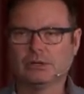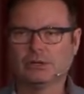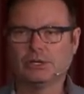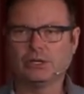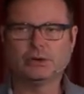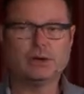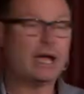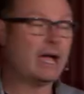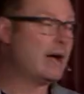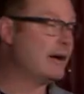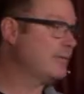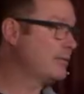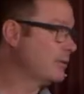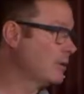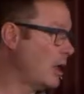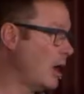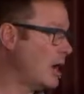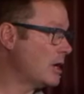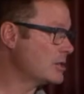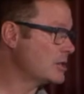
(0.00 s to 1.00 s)
you have
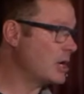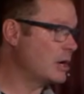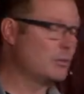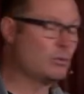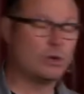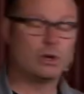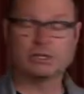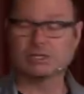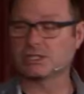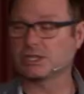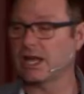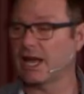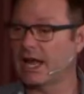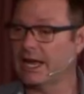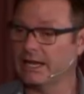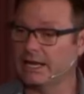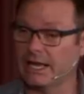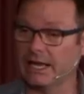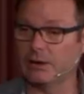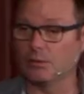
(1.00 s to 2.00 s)
loss on one
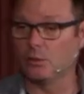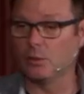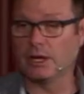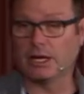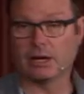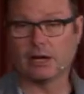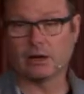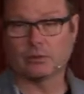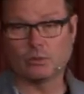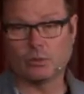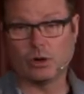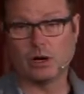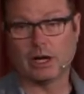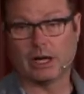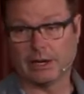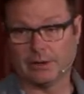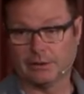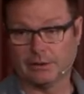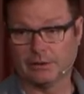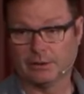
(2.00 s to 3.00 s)
side and win on
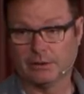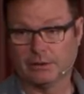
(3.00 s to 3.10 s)
one